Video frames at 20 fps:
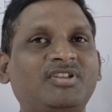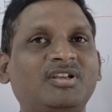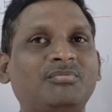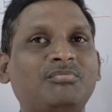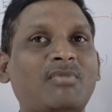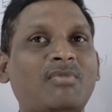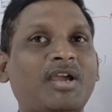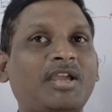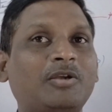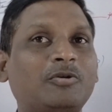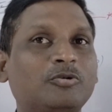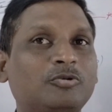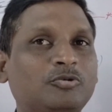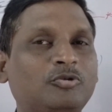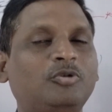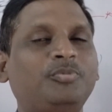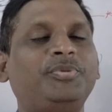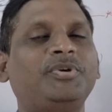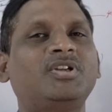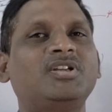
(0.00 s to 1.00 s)
some of them
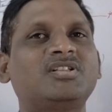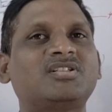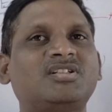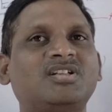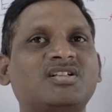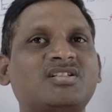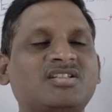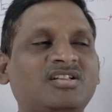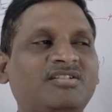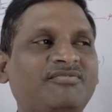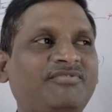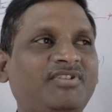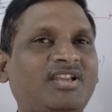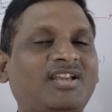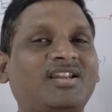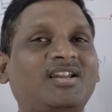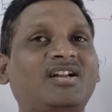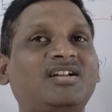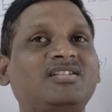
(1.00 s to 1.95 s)
microscopic in structure,